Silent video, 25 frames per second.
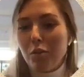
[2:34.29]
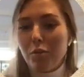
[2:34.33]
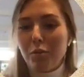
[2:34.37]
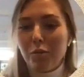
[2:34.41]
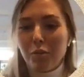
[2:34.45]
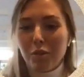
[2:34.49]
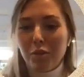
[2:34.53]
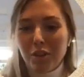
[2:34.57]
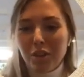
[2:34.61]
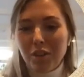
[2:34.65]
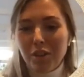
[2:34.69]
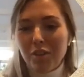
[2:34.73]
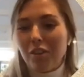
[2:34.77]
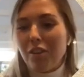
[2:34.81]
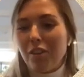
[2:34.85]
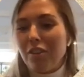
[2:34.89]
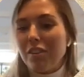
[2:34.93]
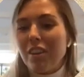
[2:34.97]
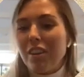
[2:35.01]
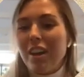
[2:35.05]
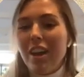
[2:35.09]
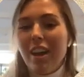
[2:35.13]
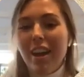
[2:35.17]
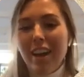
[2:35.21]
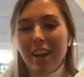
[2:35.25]
for the
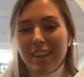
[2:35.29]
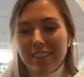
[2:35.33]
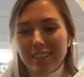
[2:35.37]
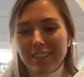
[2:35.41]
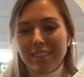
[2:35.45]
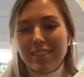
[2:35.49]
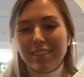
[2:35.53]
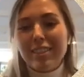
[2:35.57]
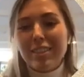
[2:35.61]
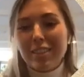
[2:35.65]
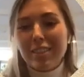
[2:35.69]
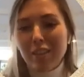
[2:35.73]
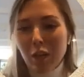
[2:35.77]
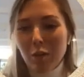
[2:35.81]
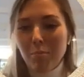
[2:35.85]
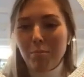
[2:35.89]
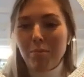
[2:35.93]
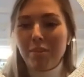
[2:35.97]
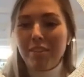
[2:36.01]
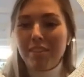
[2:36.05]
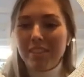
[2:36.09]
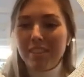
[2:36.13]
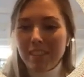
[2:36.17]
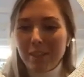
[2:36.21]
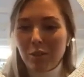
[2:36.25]
non-existent
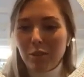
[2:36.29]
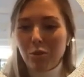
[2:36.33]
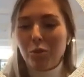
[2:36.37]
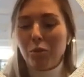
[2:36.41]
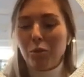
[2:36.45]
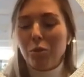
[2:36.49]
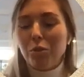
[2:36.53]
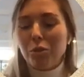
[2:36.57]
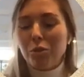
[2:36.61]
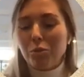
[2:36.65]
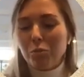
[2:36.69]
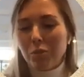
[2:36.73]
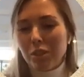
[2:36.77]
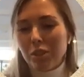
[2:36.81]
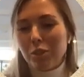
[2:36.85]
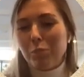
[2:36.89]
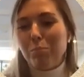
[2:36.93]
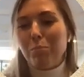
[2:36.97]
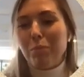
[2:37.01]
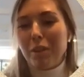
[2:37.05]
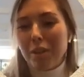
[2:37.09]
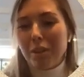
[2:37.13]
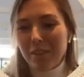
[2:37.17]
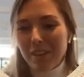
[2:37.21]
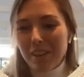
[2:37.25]
APT called
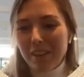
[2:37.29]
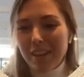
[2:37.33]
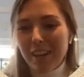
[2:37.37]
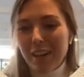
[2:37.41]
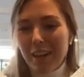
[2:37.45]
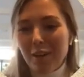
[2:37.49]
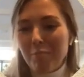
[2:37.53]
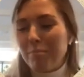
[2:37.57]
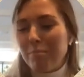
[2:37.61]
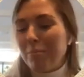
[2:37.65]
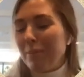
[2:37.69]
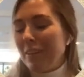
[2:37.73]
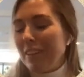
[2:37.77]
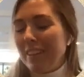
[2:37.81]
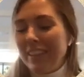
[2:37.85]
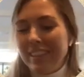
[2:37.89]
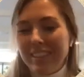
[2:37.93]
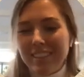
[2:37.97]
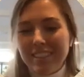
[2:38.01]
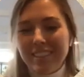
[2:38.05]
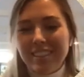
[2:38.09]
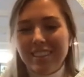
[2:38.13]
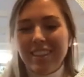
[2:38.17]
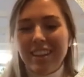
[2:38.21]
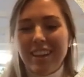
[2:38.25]
Raspberria,
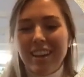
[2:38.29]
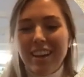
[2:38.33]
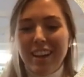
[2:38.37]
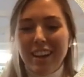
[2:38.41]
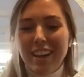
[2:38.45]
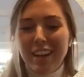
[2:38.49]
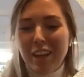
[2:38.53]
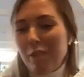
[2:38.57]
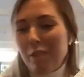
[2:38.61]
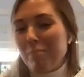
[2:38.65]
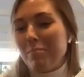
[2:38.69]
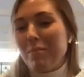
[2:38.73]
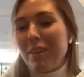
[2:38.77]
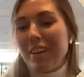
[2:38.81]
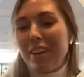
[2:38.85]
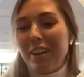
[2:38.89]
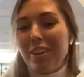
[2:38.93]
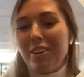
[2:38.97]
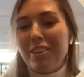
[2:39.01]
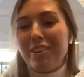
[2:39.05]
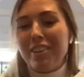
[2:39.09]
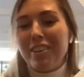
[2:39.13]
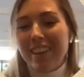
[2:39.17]
please let me know.